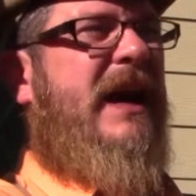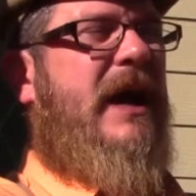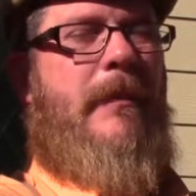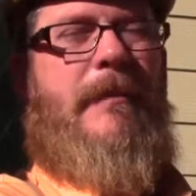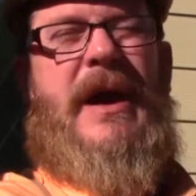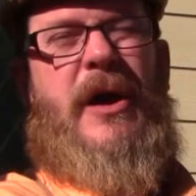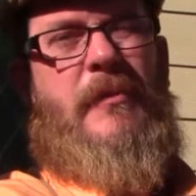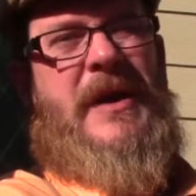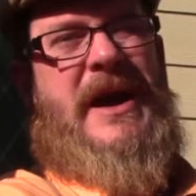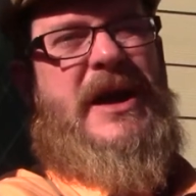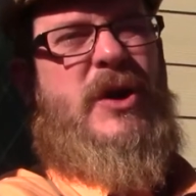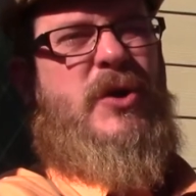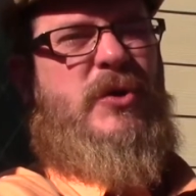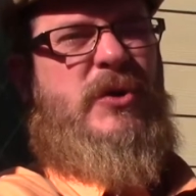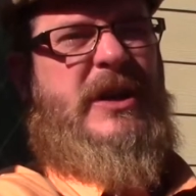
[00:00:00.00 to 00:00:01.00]
about
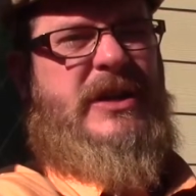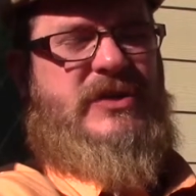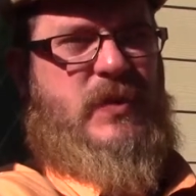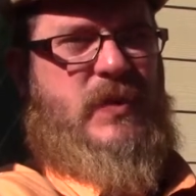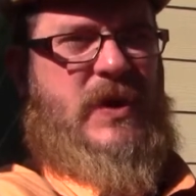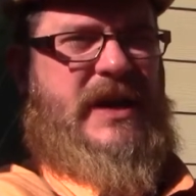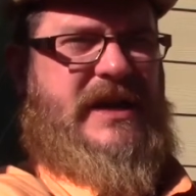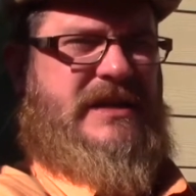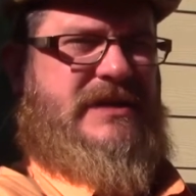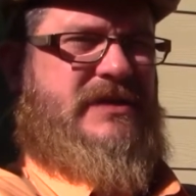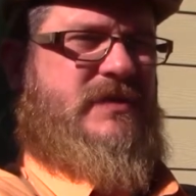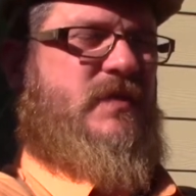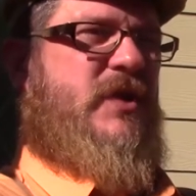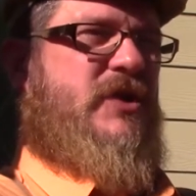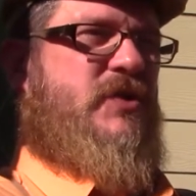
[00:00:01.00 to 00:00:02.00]
my early
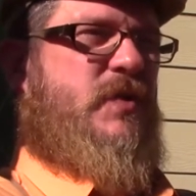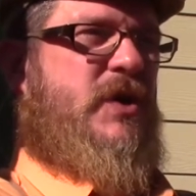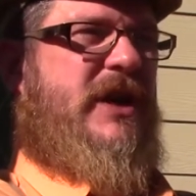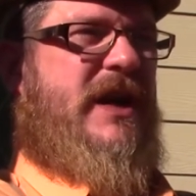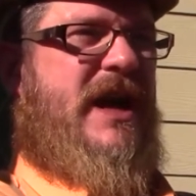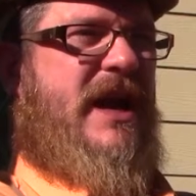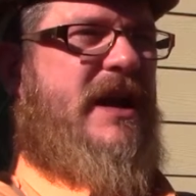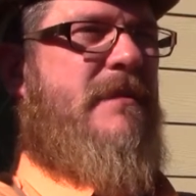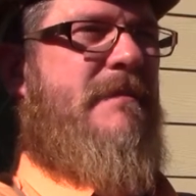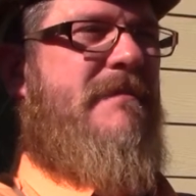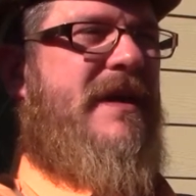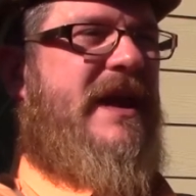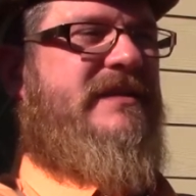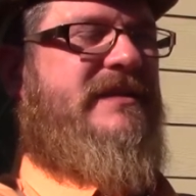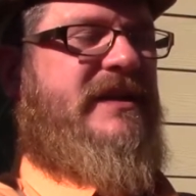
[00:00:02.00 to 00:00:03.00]
20s, which were kind of
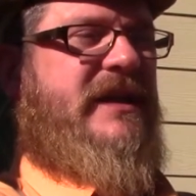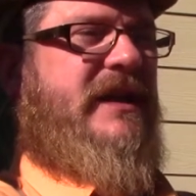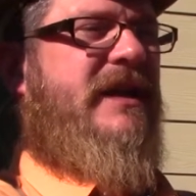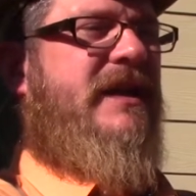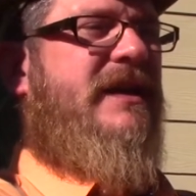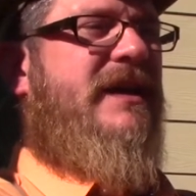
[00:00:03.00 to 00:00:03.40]
messy.